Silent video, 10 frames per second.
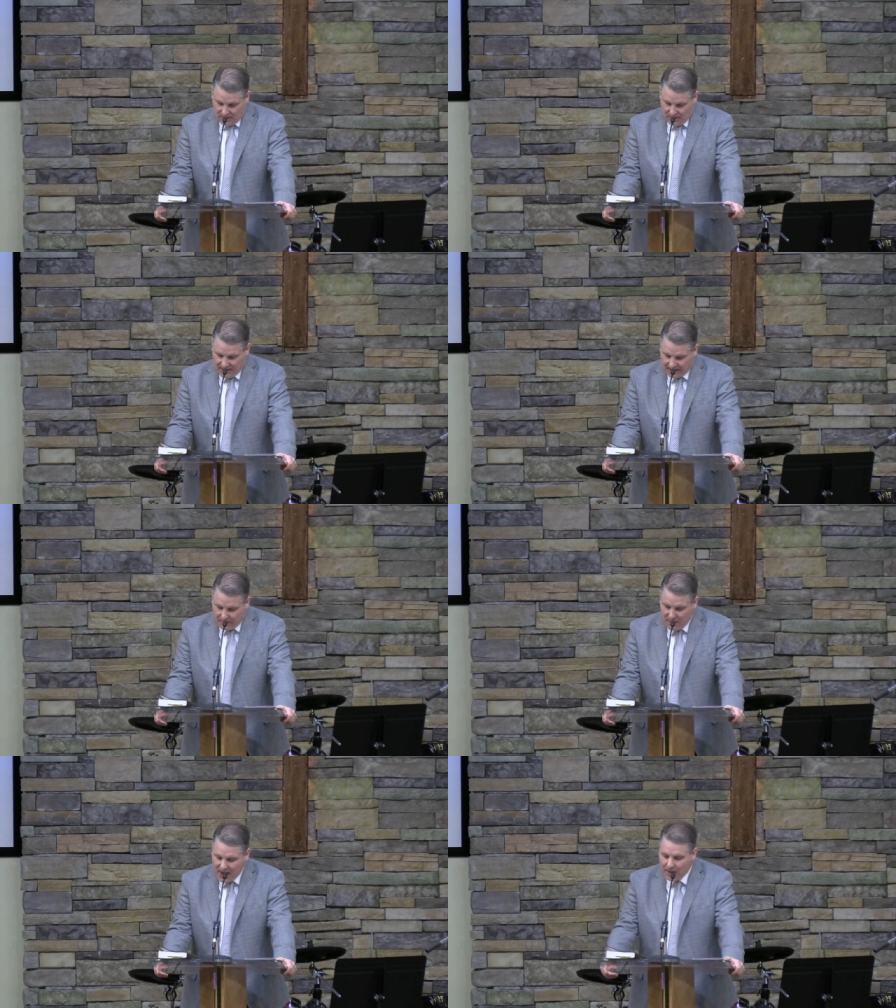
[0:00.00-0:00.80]
That the
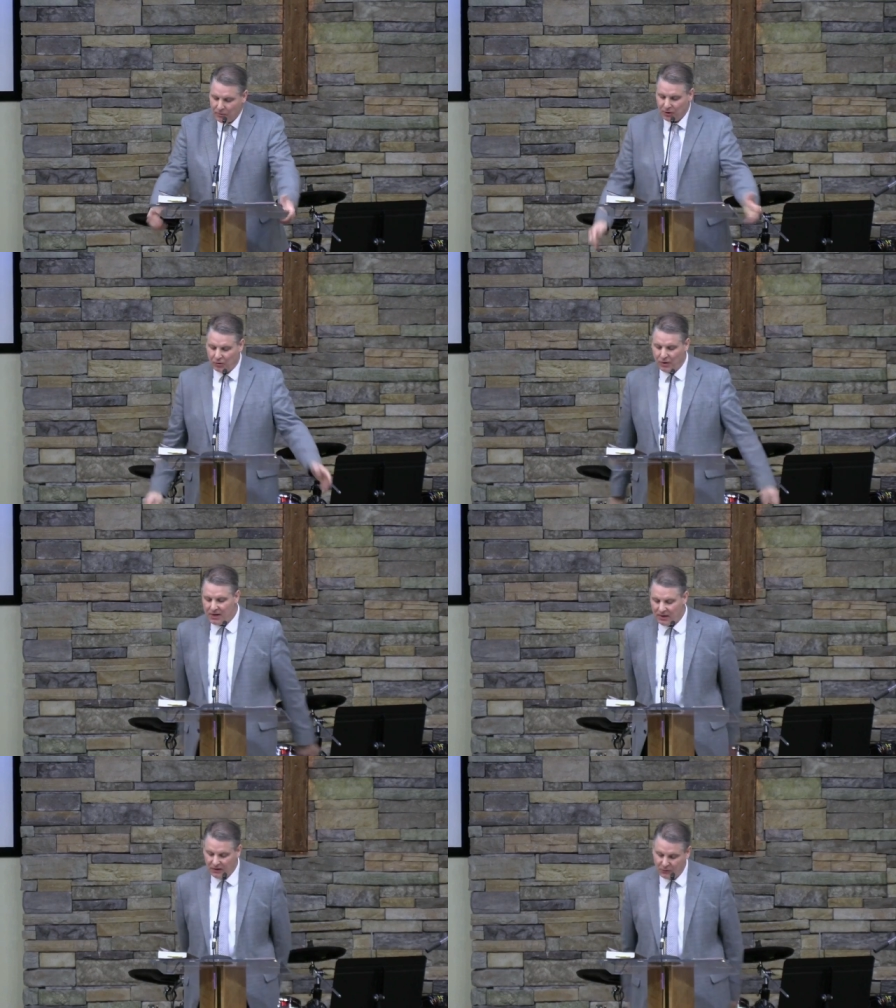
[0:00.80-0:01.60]
man would agree
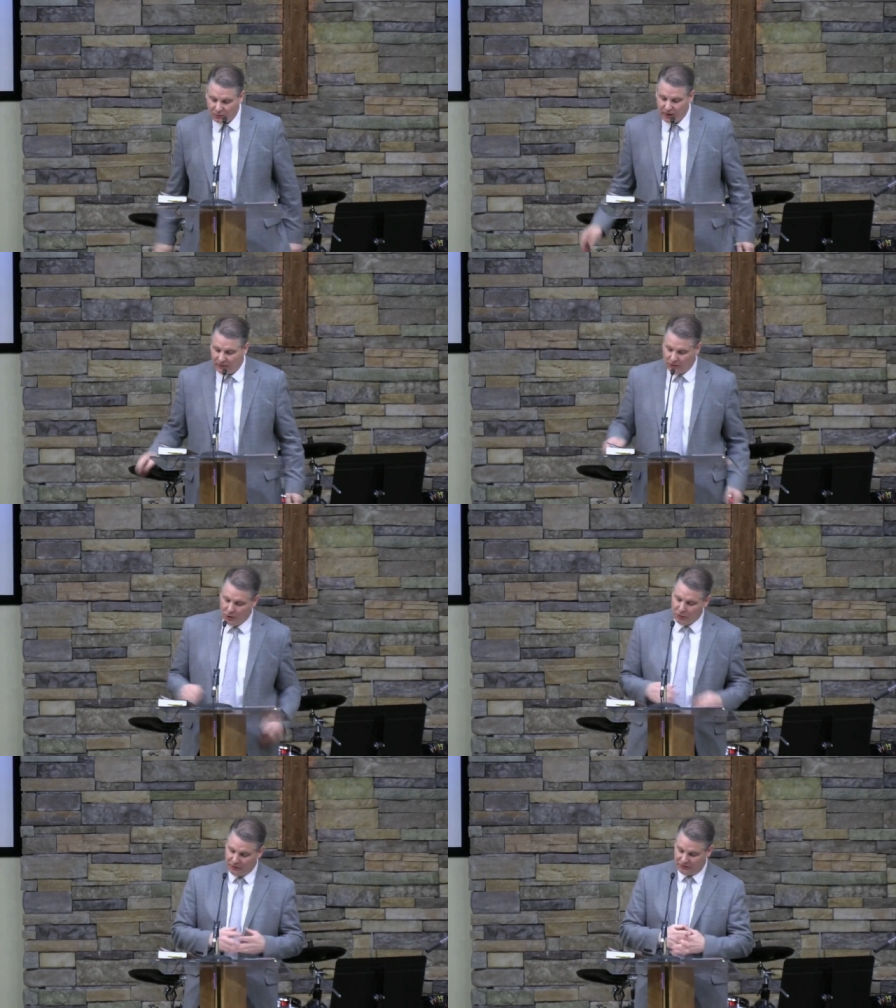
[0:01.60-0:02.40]
to his friend's
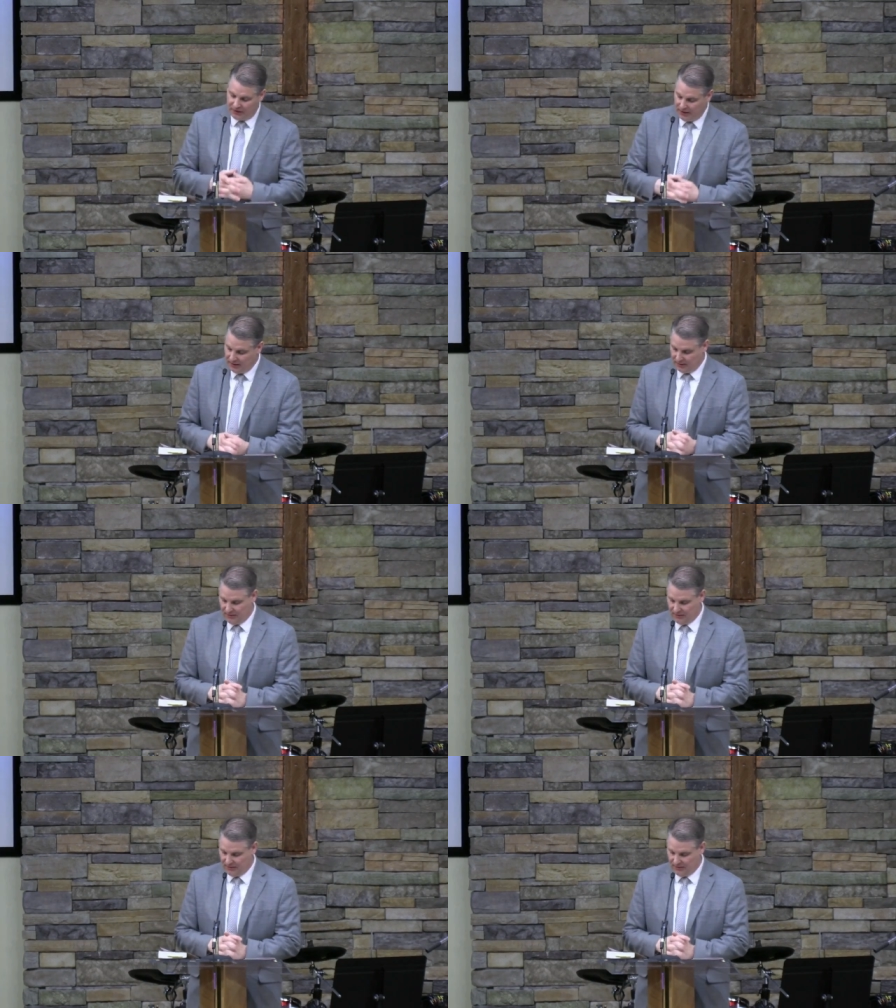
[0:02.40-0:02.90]
lunacy